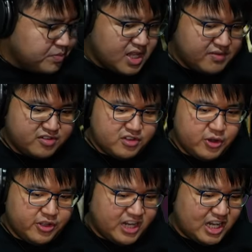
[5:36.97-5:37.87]
If it's no
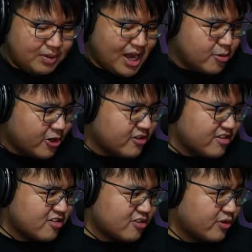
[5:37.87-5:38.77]
good, I'll buy more
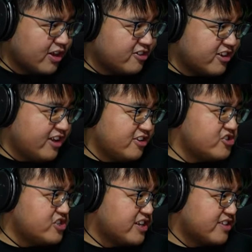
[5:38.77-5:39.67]
crystals, okay, chat?
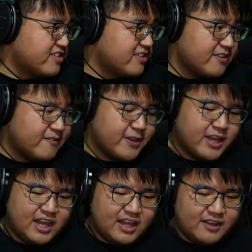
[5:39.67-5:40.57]
Jeez.
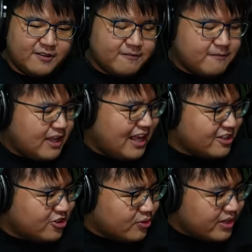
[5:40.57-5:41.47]
I'll
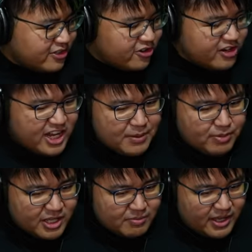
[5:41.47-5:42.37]
do it. You're
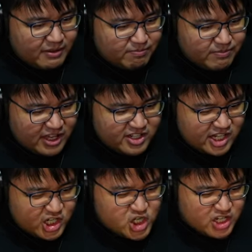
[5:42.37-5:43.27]
enabling my
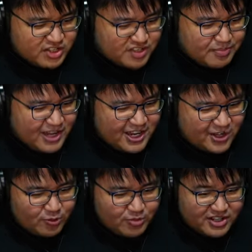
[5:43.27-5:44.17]
addiction
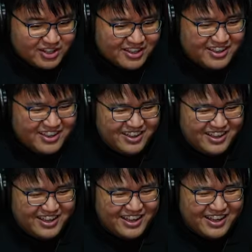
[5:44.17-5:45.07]
to
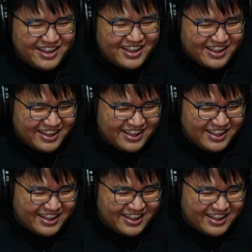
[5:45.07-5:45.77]
pack opening.